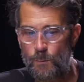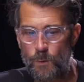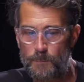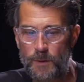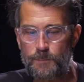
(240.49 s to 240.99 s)

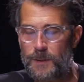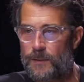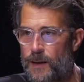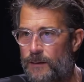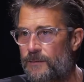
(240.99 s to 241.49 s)
Well, it must be
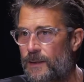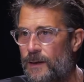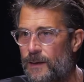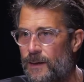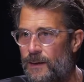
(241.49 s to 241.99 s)
the next
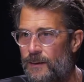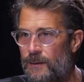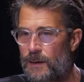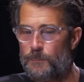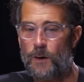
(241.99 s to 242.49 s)
thing.
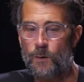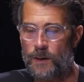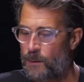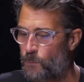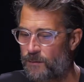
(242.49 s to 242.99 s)
And when
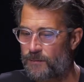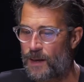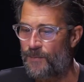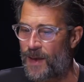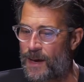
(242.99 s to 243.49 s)
it's
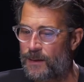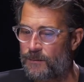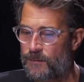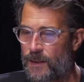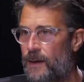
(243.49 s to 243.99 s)
not that,
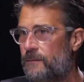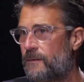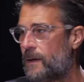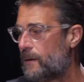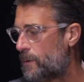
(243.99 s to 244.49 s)
it's the next
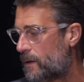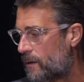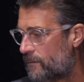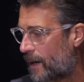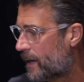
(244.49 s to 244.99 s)
thing,
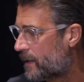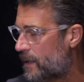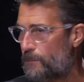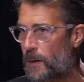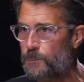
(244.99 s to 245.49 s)
because I got to
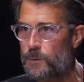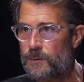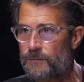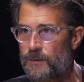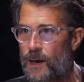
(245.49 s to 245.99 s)
keep up with
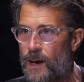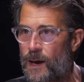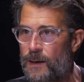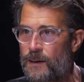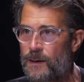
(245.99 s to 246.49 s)
this
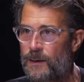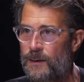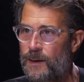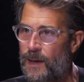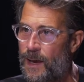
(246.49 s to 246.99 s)
guy.
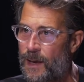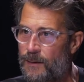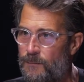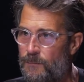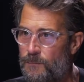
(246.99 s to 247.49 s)

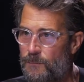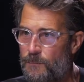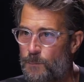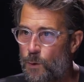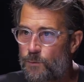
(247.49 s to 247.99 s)
And that's
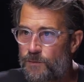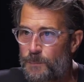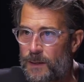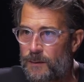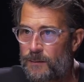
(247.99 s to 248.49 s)
why most
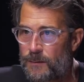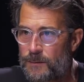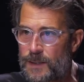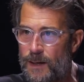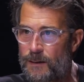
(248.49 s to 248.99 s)
spend their
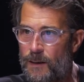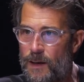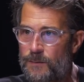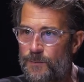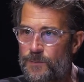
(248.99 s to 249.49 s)
entire
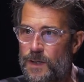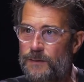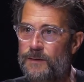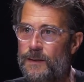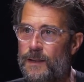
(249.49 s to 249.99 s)
life
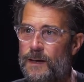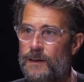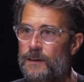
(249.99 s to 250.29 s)
chasing that.